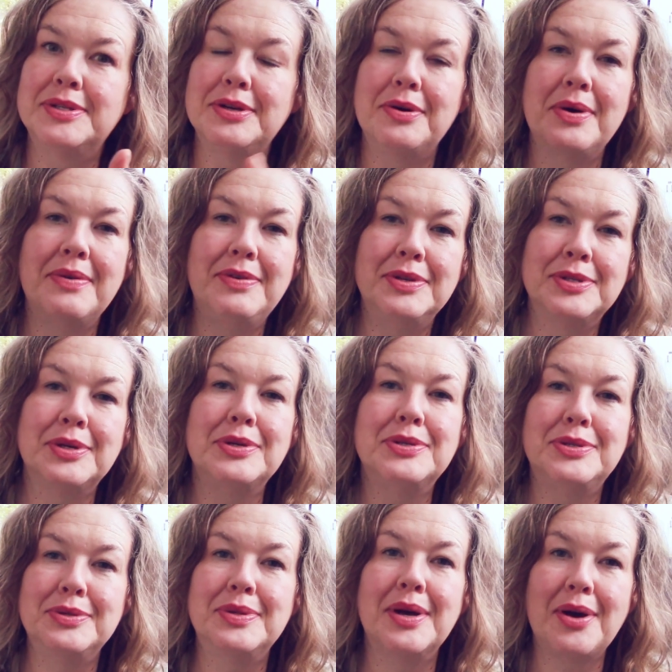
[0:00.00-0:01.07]
So if you start to
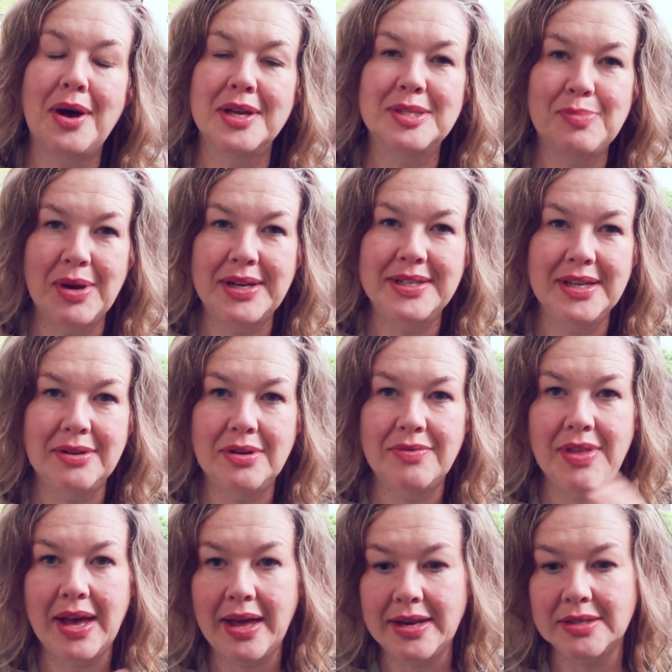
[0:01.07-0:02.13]
do the cost breakdown of
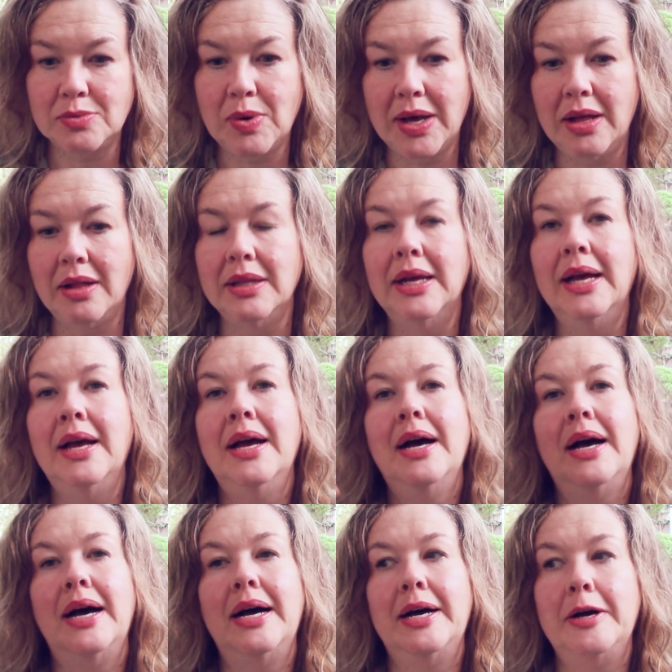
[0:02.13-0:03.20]
that as well,
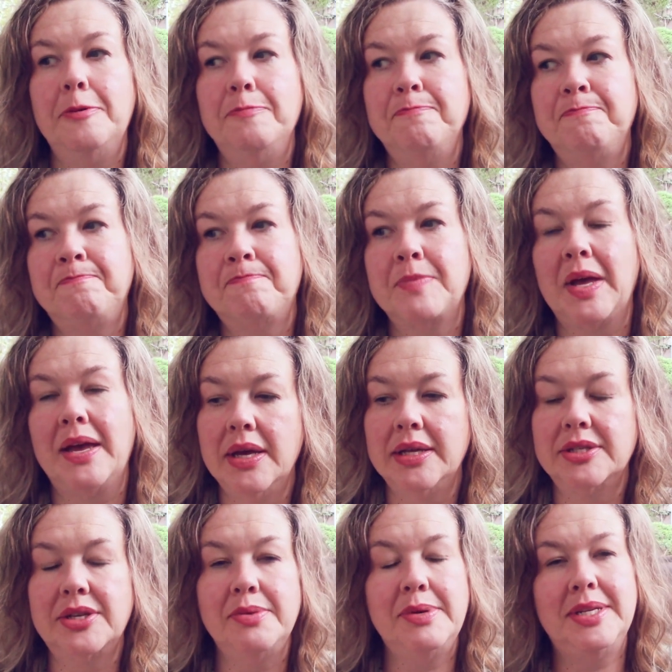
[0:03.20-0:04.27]

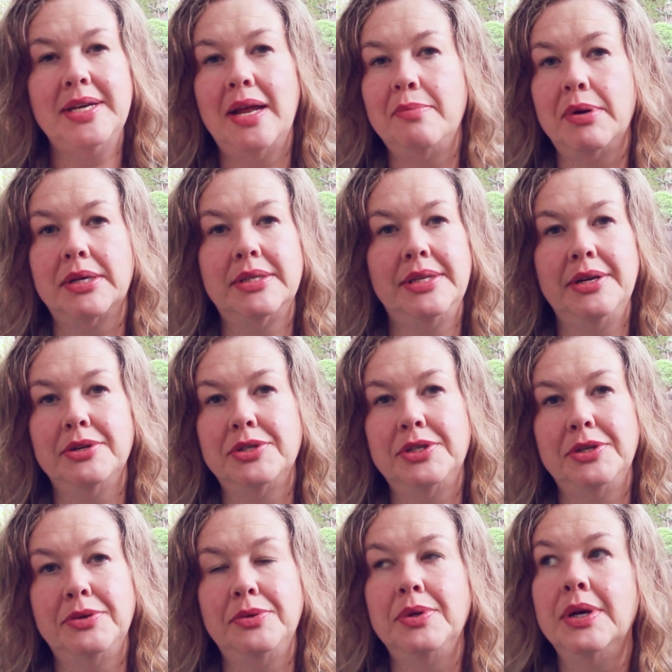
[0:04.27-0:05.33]
it's going to be $10 a year
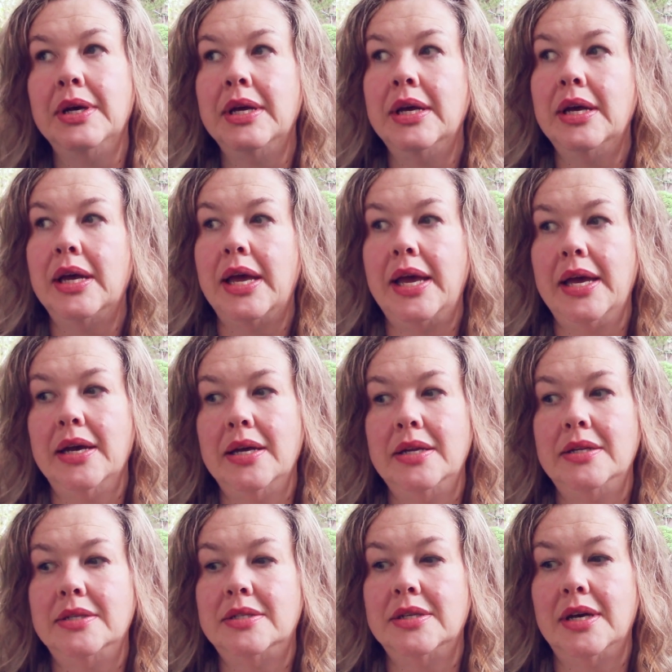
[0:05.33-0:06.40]
soon,
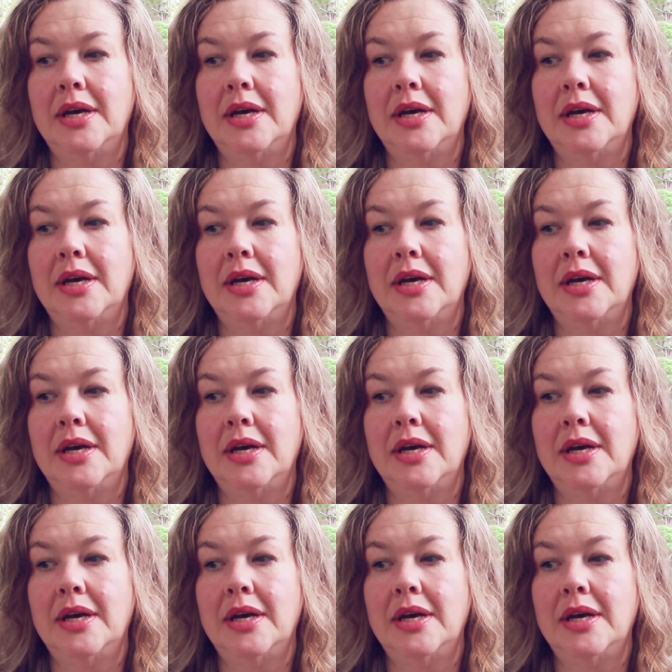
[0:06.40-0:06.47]
and